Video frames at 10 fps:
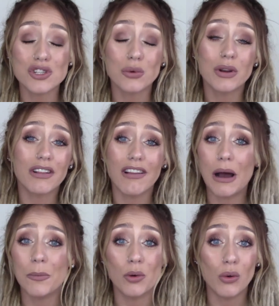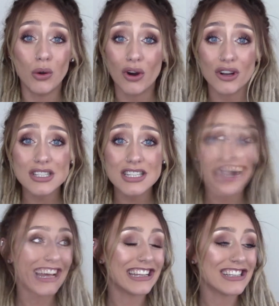to an alarm or not,
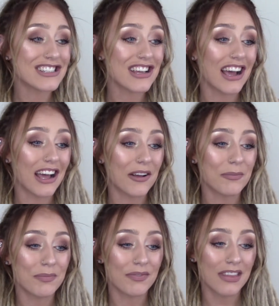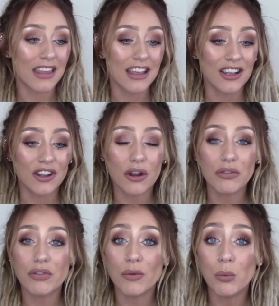and go
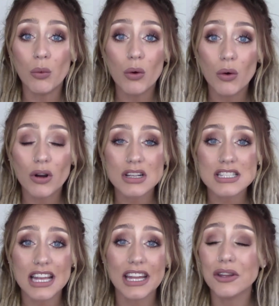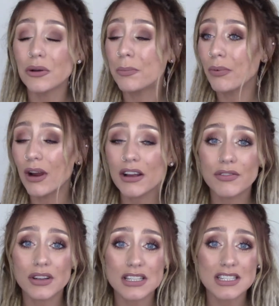for walks, eat your
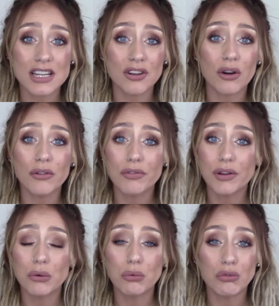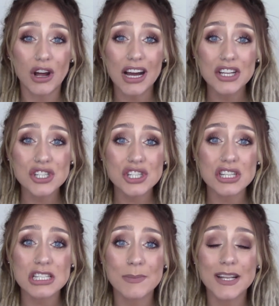breakfast and not feel rushed,
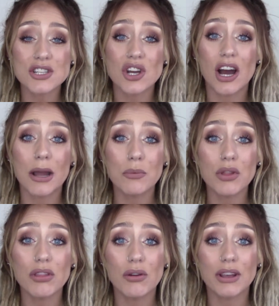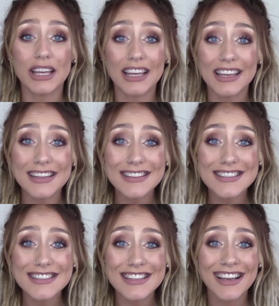spend time with your
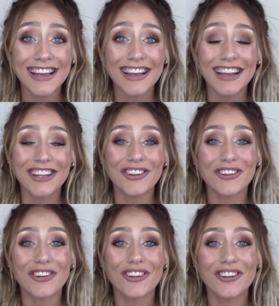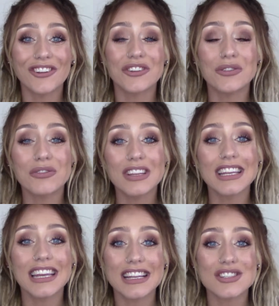kids. You know, you
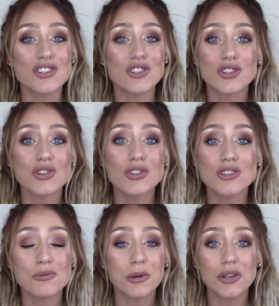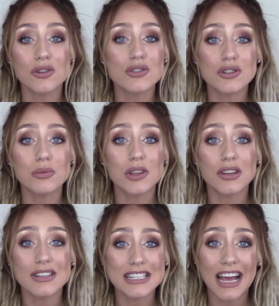really get to choose what you do with
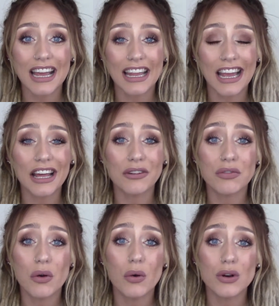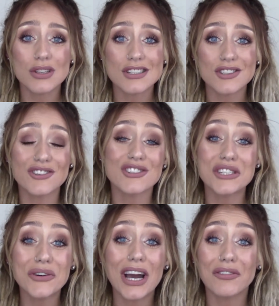your day, and of course you
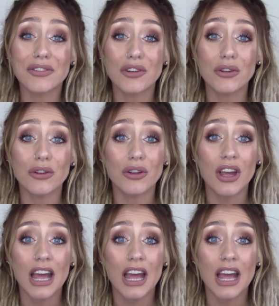still have to